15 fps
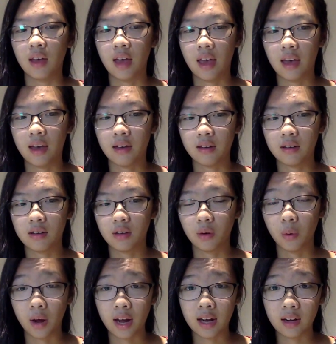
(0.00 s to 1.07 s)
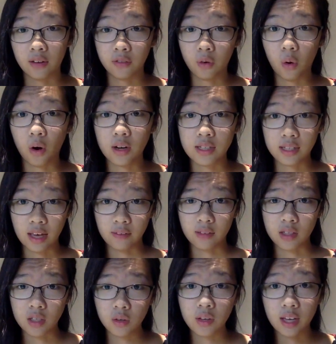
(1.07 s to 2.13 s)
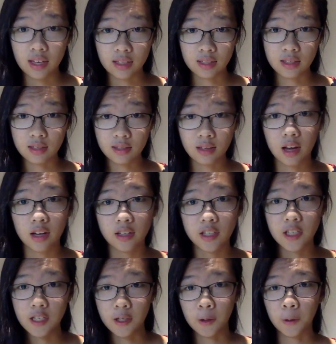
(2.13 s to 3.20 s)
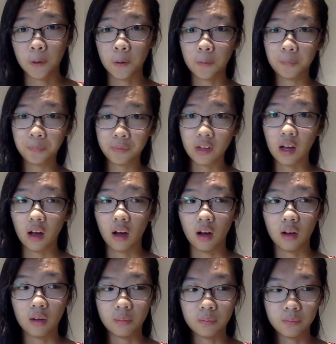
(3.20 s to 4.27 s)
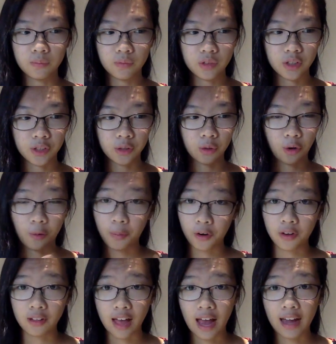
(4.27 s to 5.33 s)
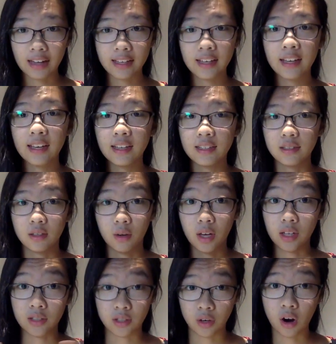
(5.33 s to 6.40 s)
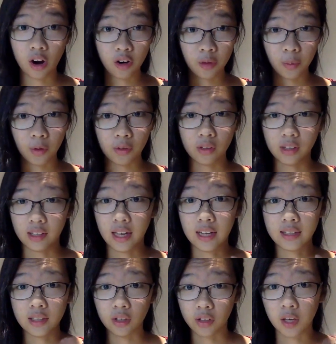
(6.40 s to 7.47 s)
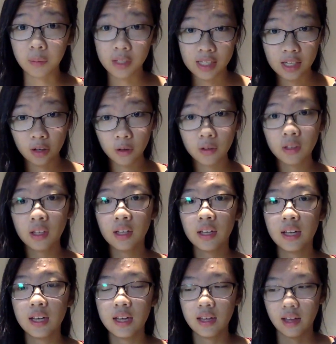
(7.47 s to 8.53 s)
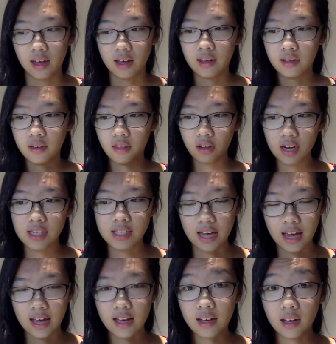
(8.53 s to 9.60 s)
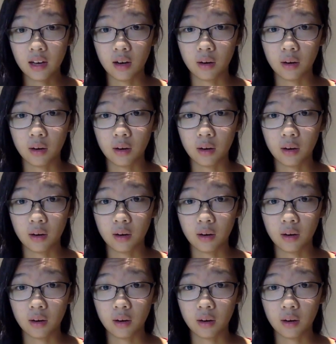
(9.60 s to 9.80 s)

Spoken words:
And Gawain, of course, gave the 2 kisses to Lord Bertilac, so he's still honorable. They still keep the deal. And the third day,